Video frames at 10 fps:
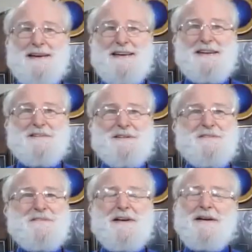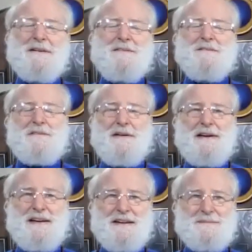He was very
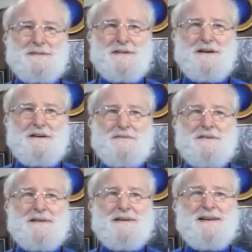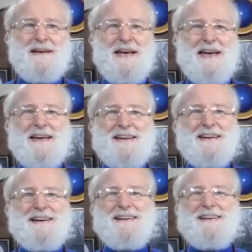free in himself, and
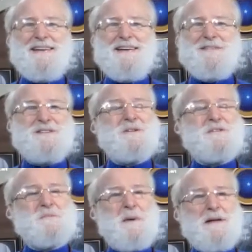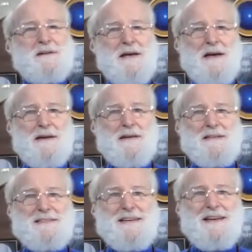he was so
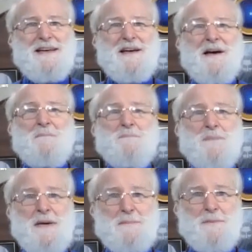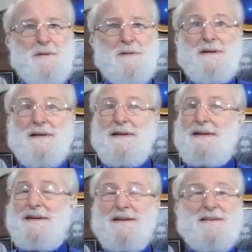spontaneous. People
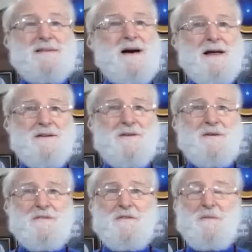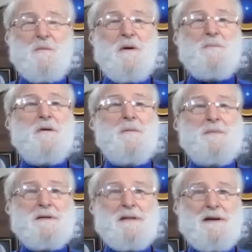did not know from one
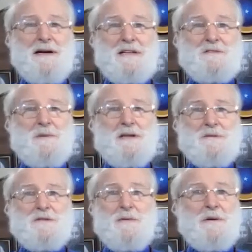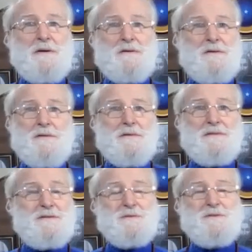moment to the next what he was going to do,
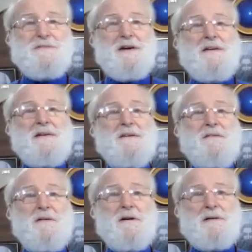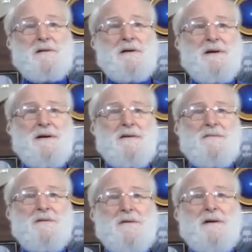and this was very difficult
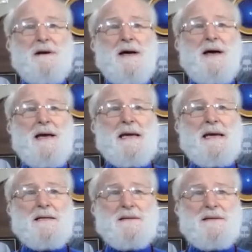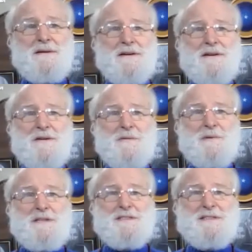for England, which